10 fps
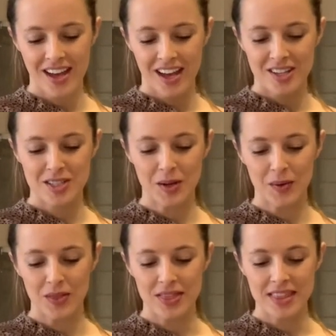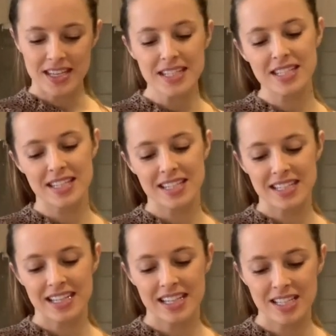So this
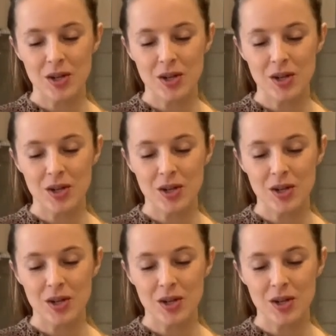is